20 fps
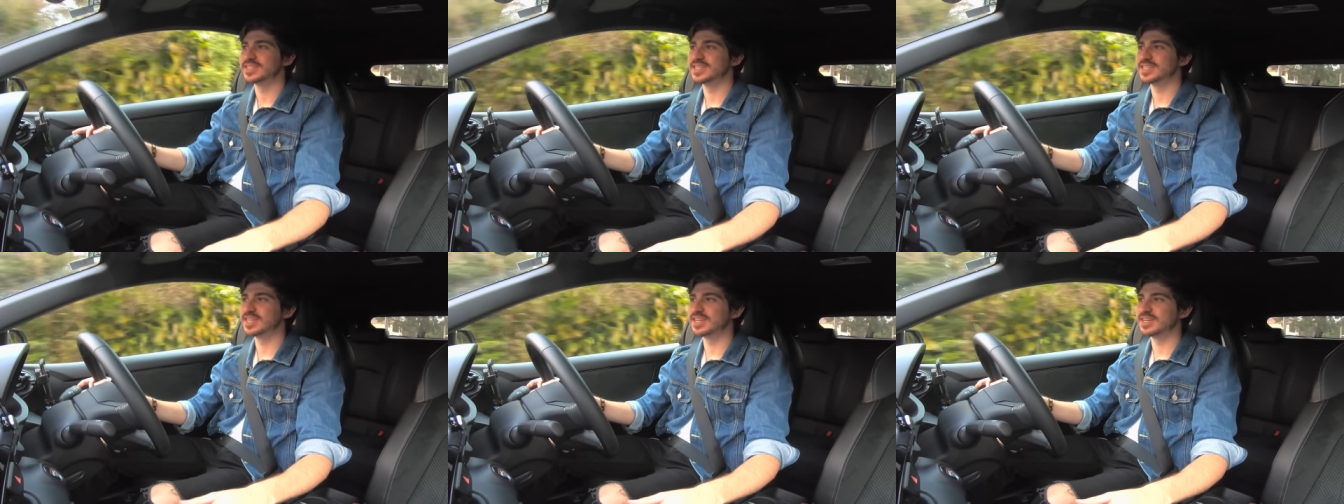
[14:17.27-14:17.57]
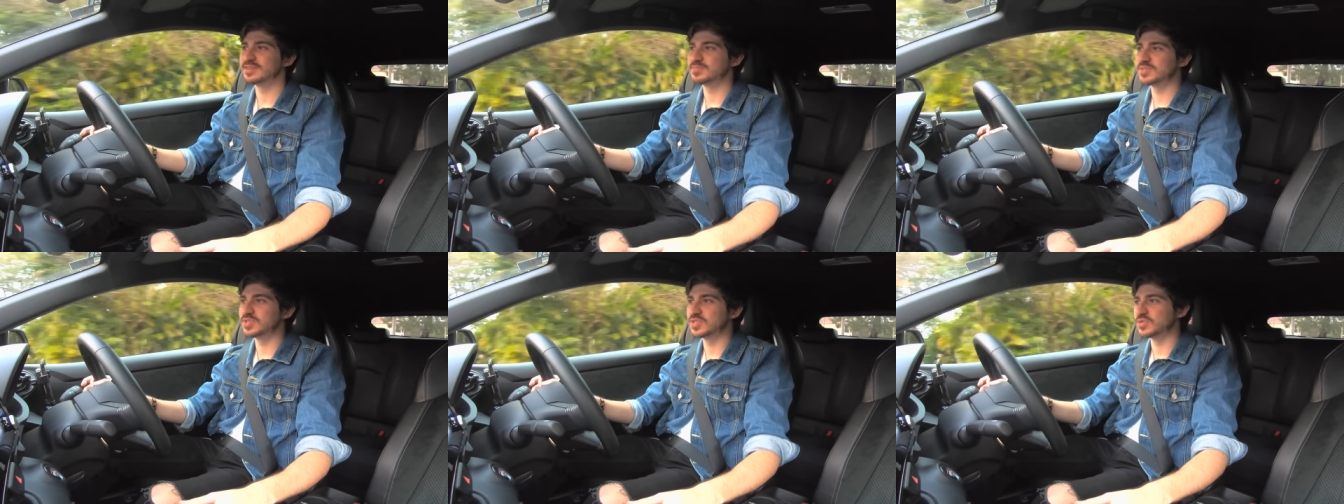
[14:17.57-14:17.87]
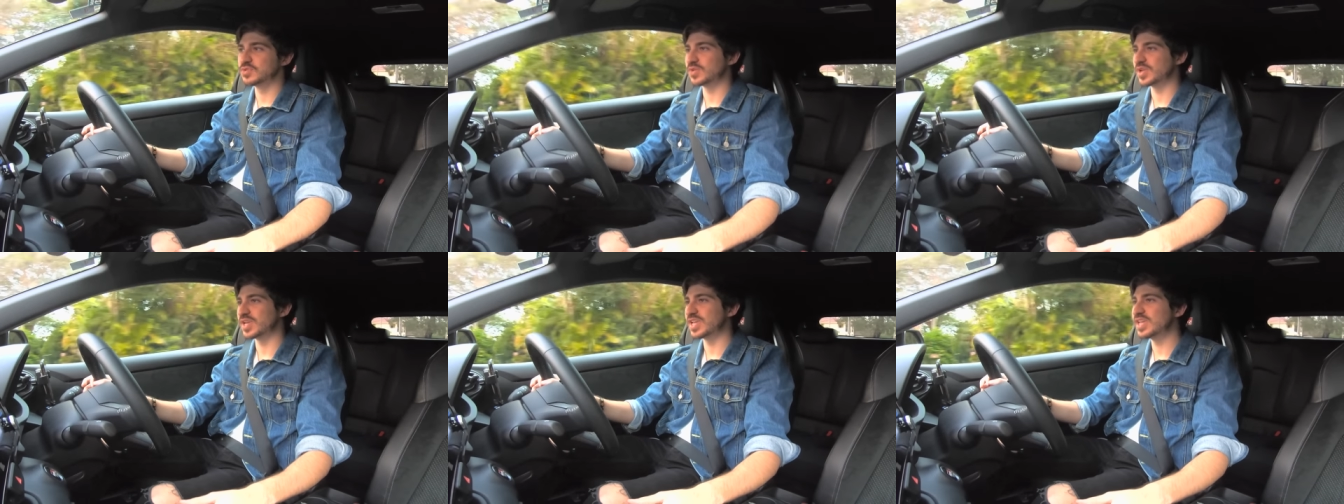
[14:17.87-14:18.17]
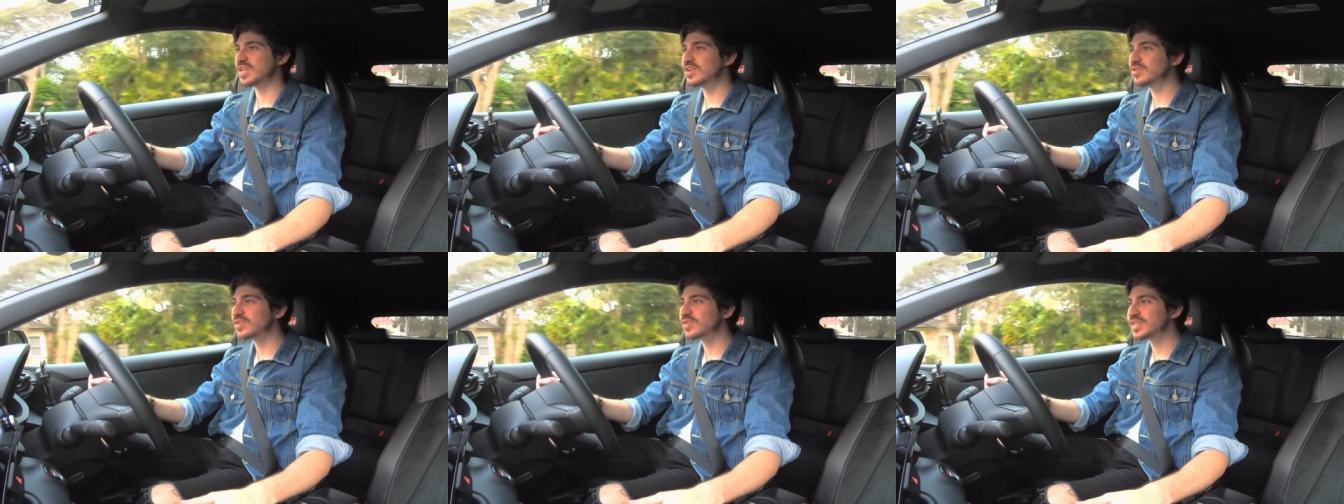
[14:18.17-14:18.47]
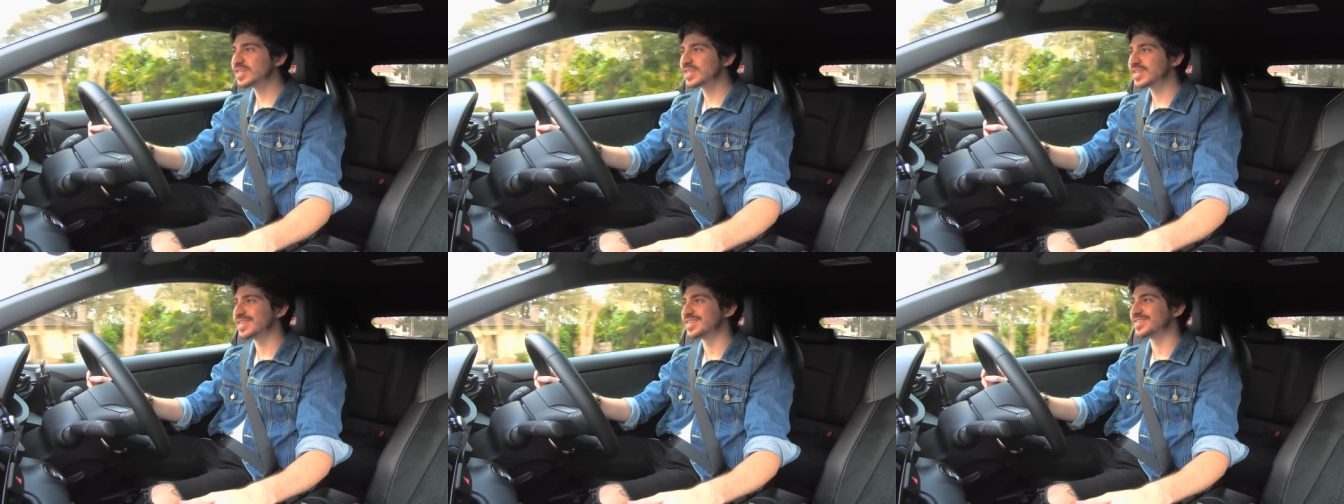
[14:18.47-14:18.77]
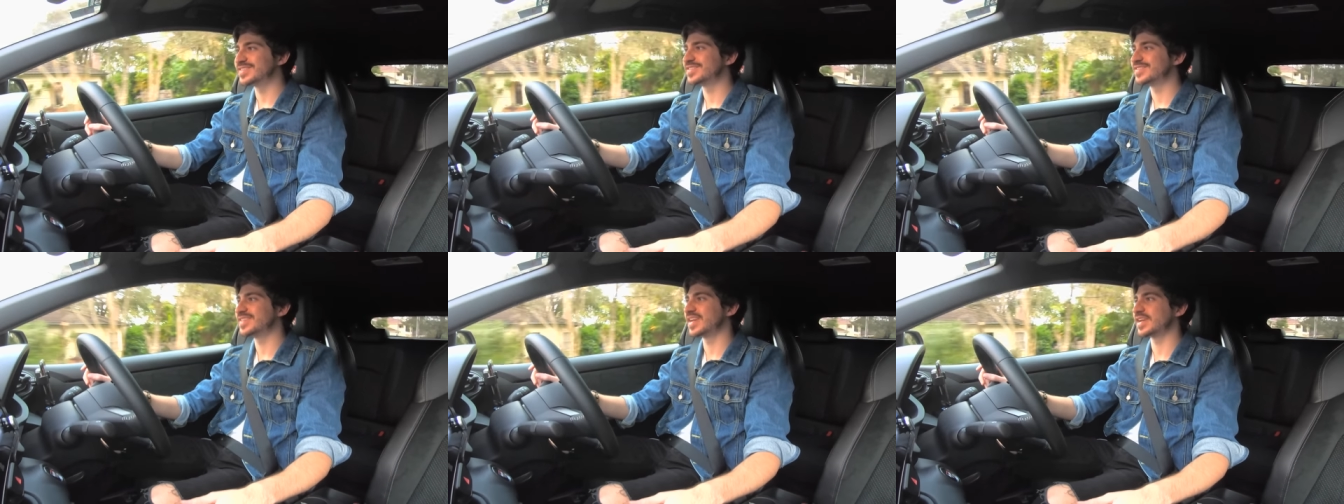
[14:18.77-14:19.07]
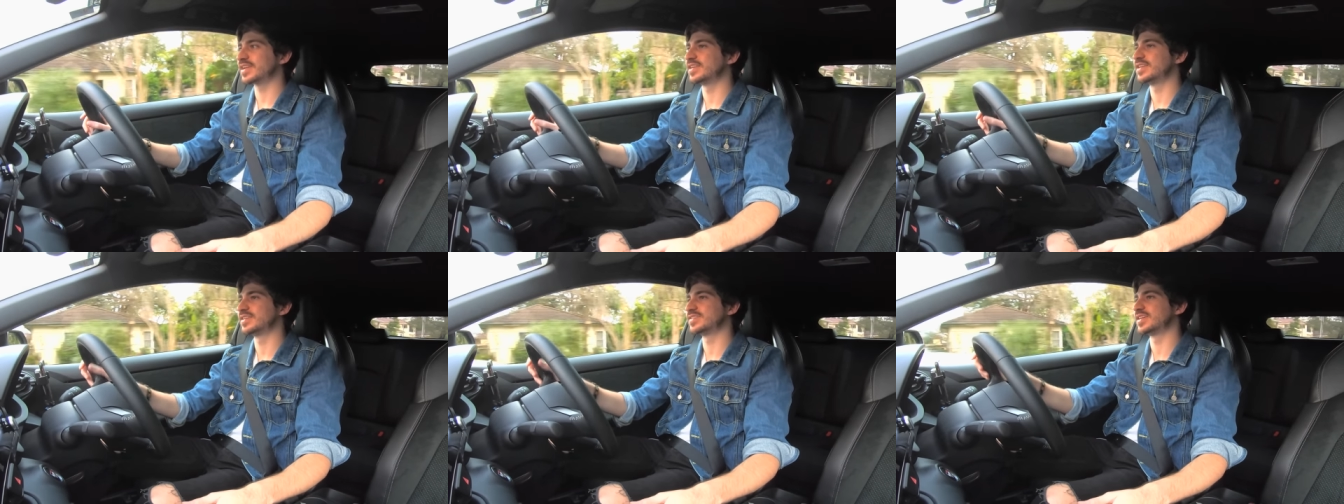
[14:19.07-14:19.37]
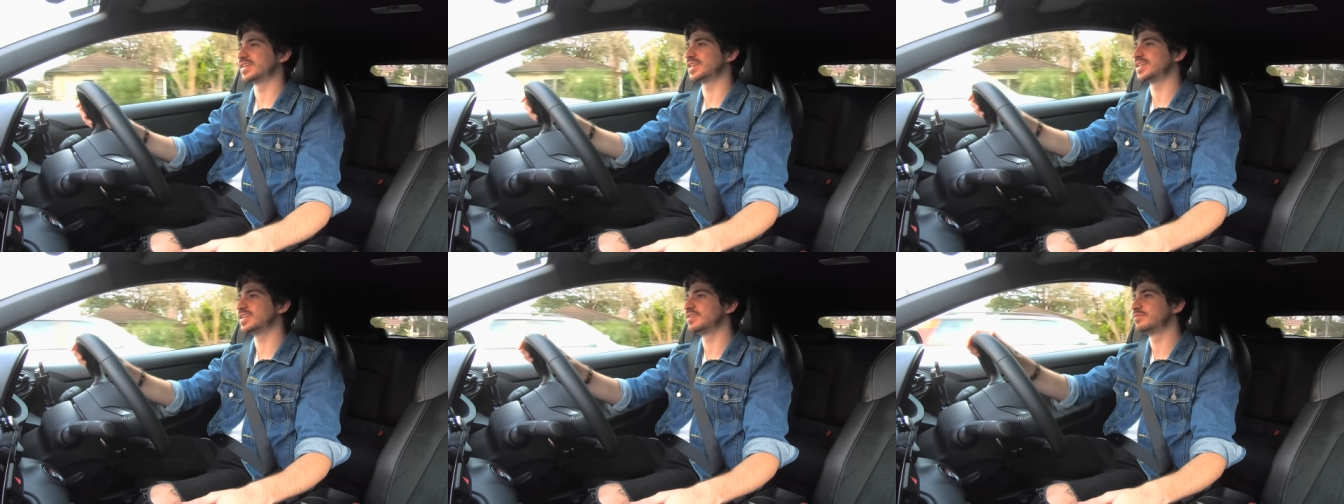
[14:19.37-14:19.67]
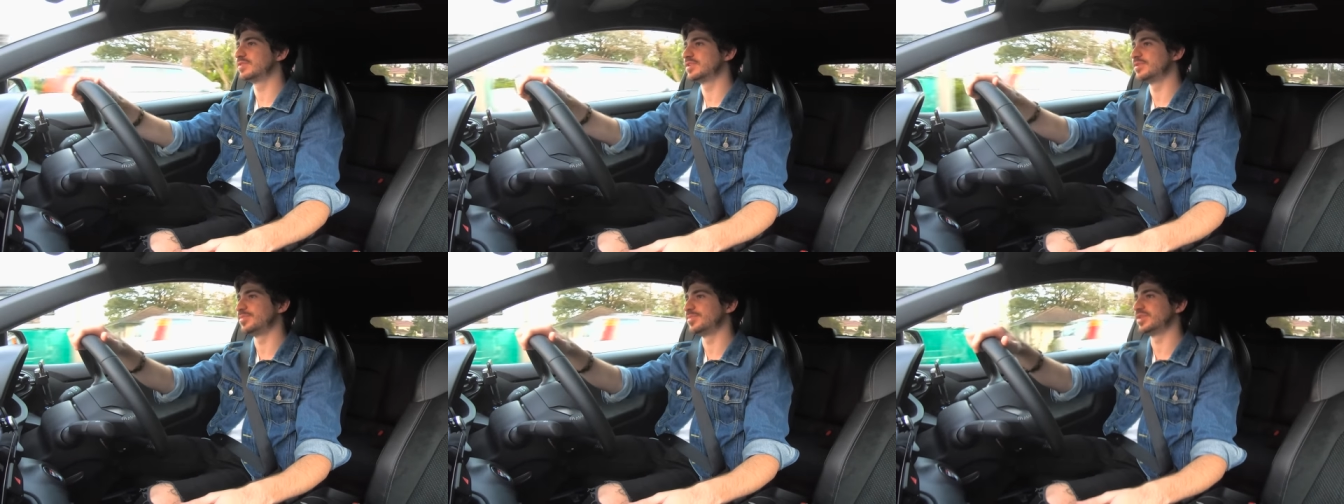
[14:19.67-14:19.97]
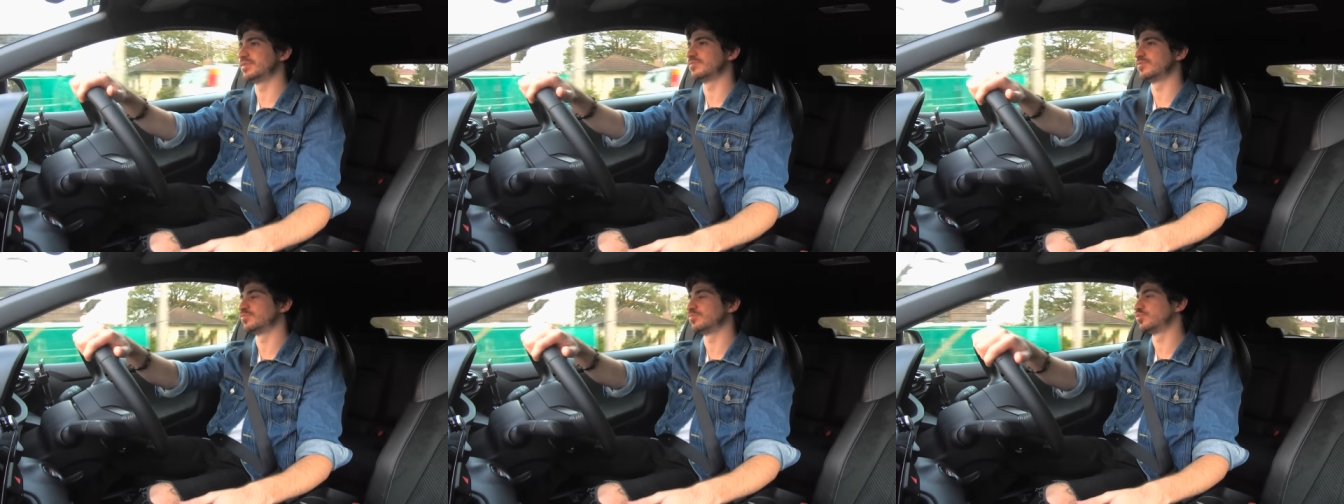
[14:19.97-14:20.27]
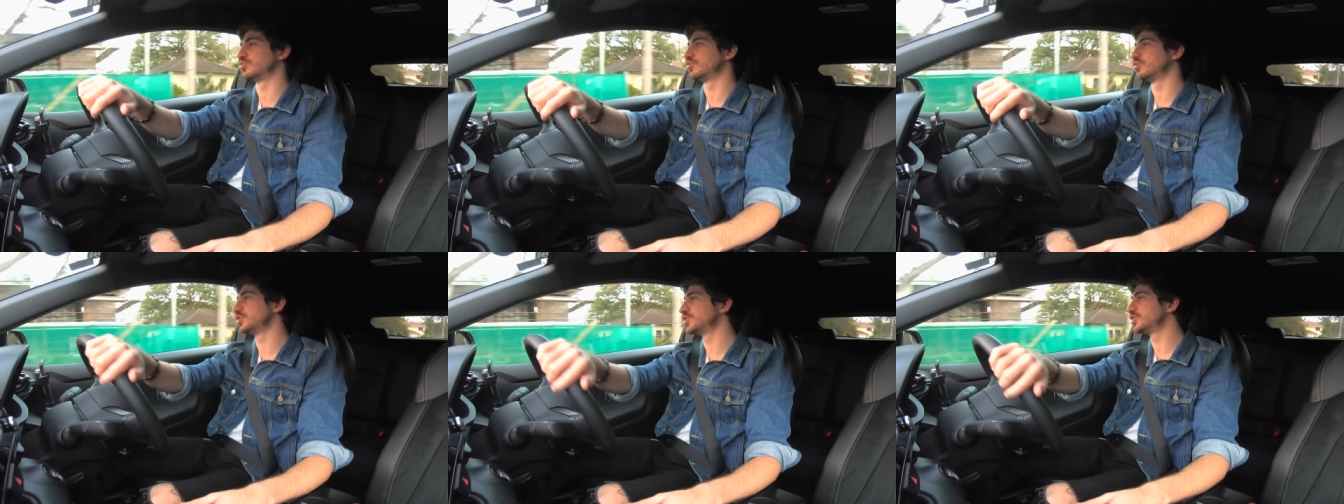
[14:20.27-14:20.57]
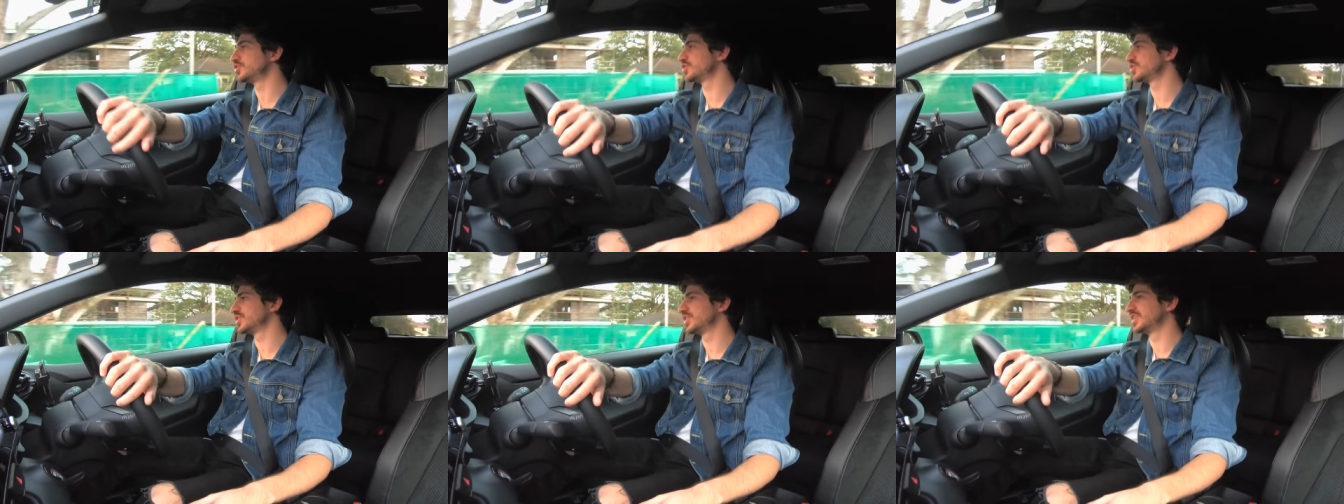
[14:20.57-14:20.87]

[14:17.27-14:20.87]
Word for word: Um, you'll hear it in a second as I give it a bit of a push.